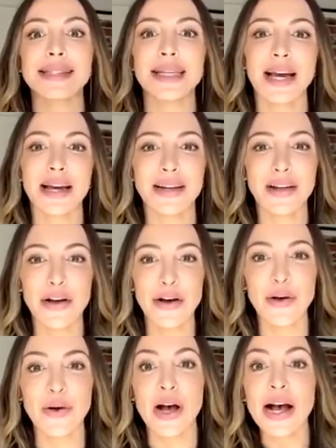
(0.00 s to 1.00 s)

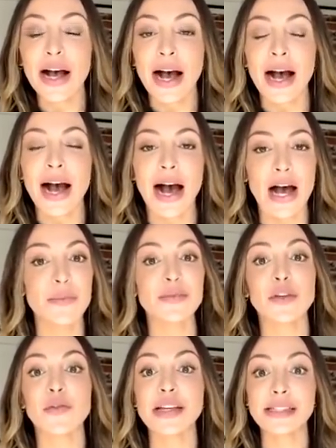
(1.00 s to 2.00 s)
Cassiano. Um,
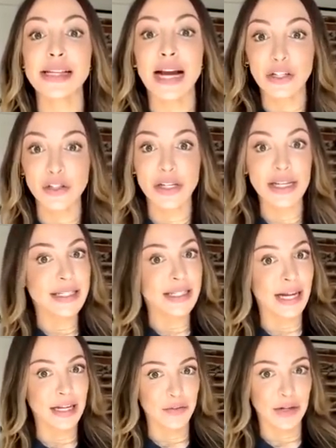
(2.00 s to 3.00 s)
so this actually is
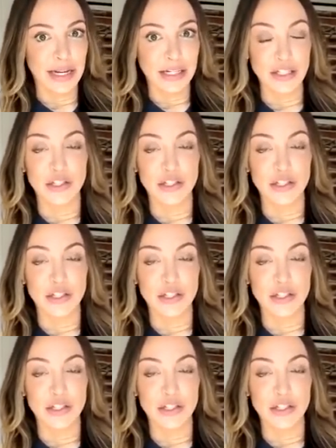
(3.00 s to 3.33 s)
kind of connected.